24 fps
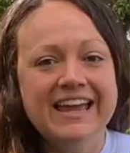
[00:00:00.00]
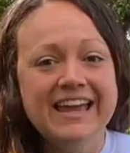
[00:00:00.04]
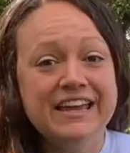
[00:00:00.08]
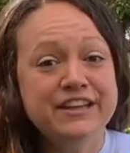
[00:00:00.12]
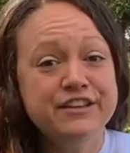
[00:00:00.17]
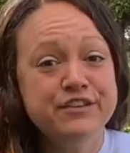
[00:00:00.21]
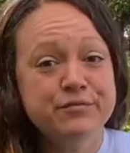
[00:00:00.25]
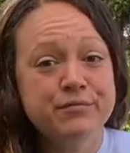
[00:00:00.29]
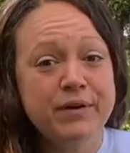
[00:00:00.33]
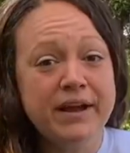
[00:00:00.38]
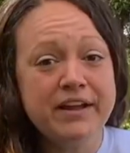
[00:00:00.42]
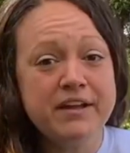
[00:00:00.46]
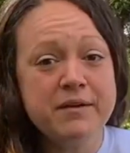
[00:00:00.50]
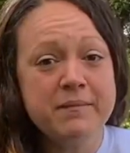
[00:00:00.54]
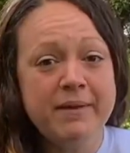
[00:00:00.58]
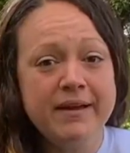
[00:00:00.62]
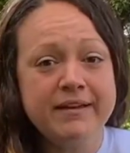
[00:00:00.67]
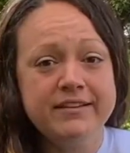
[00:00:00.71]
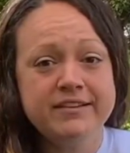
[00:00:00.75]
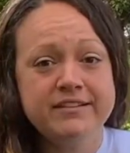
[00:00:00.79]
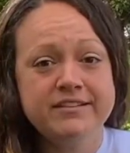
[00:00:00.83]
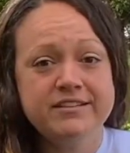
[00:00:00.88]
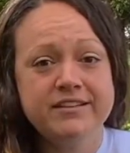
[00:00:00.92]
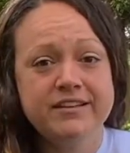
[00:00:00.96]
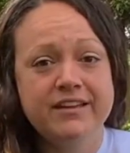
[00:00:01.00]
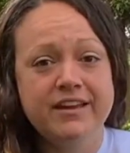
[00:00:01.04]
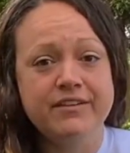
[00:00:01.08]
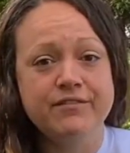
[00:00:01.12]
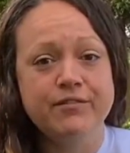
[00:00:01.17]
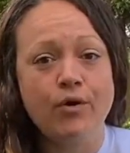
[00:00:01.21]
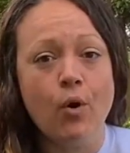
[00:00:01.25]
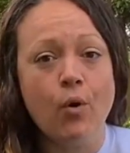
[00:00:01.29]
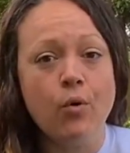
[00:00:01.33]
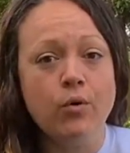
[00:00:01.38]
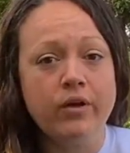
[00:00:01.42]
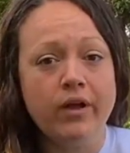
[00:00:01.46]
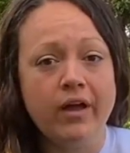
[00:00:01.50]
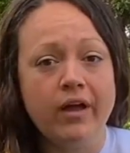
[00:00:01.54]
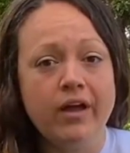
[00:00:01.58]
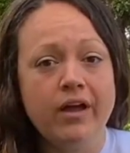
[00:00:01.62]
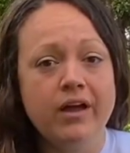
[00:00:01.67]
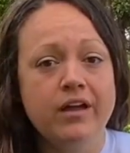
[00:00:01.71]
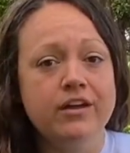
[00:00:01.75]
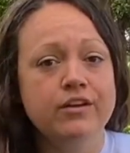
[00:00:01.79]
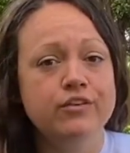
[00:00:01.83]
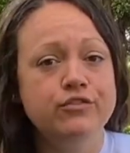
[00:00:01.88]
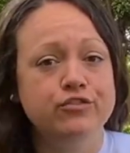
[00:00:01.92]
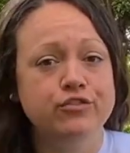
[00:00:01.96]
It's recommended to give
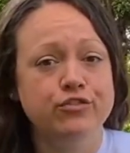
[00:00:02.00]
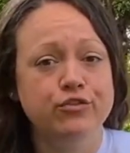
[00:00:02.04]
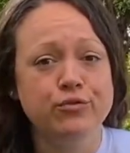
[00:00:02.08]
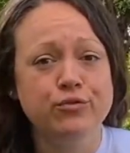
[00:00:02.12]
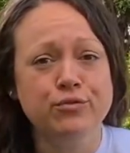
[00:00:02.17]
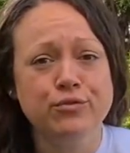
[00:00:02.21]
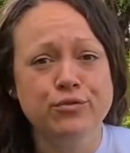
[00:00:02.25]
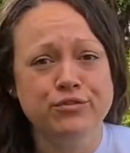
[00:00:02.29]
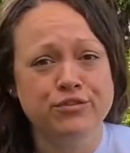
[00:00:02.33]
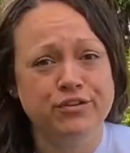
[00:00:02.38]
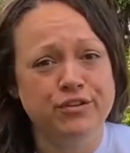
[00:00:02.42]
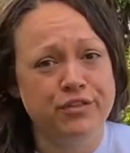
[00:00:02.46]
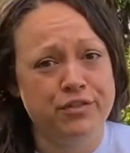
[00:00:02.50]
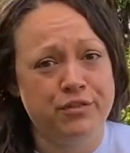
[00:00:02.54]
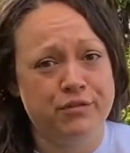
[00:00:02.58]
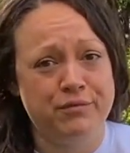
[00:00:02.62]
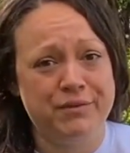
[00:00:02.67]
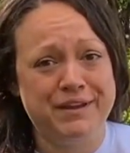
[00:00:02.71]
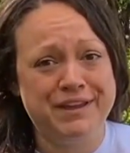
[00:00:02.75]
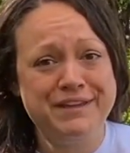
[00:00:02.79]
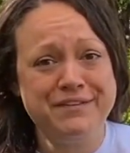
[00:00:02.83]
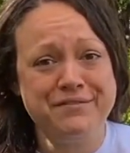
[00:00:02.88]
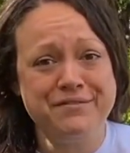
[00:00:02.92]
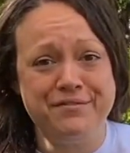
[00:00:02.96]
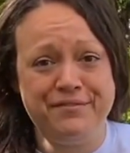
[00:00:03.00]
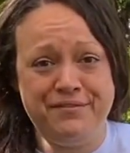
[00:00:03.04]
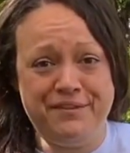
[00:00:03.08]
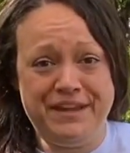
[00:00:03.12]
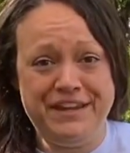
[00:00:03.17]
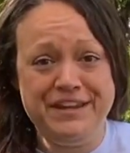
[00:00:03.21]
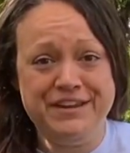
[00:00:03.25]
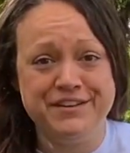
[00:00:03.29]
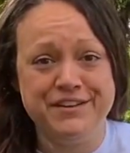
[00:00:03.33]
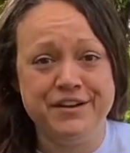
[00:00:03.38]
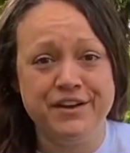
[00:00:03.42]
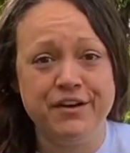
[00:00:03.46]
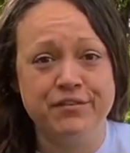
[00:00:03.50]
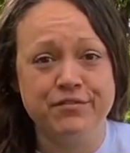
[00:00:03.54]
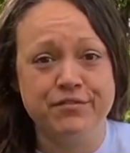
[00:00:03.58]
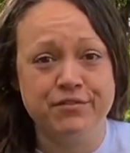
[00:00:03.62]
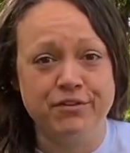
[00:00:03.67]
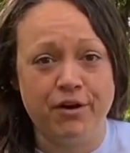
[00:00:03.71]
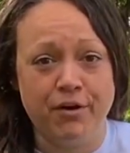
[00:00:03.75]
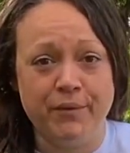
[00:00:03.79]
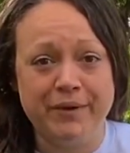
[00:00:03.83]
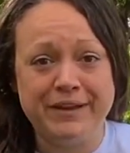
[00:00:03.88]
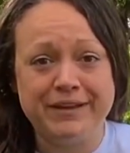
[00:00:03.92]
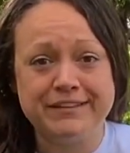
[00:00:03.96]
oca 2 to 3 feet of
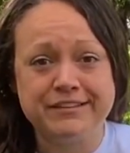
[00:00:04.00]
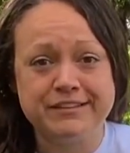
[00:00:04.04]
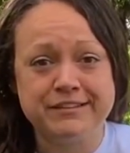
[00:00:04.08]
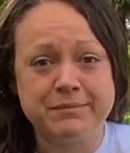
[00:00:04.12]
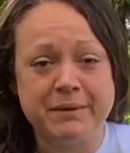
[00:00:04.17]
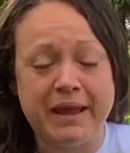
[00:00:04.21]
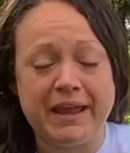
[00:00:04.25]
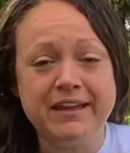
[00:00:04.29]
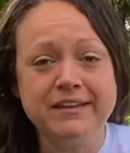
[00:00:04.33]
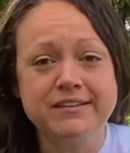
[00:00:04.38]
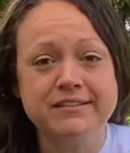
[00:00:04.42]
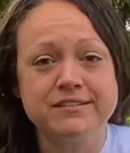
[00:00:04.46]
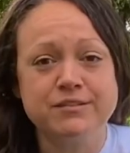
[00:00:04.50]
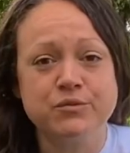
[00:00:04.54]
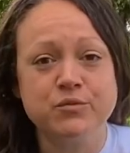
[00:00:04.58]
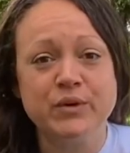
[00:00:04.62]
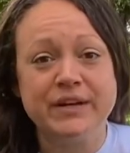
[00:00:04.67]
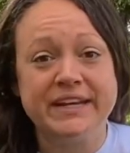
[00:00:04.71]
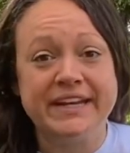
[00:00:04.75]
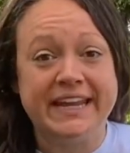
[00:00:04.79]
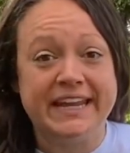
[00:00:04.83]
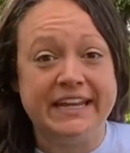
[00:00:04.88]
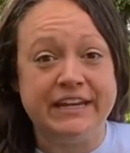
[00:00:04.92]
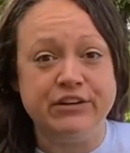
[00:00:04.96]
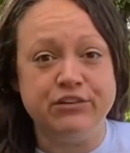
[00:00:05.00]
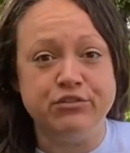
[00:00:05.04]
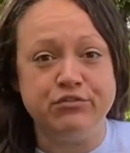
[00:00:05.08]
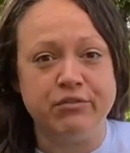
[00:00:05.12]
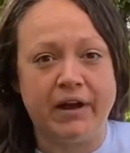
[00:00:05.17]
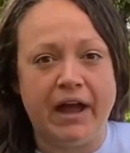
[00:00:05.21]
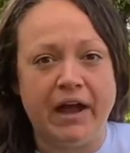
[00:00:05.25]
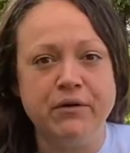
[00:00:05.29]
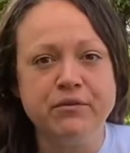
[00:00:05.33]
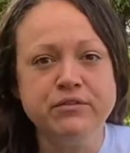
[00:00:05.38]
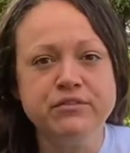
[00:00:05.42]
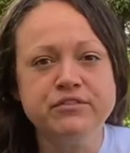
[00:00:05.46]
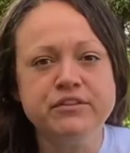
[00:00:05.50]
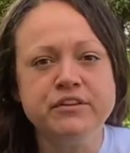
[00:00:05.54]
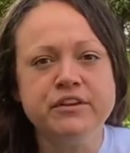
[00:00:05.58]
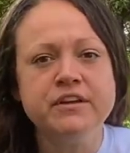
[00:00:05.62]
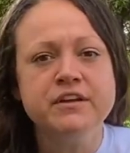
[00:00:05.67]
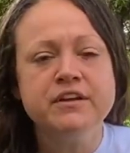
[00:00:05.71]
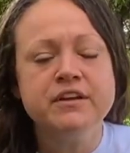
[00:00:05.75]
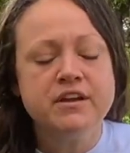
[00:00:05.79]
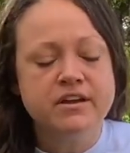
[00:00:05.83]
growing space when in ground.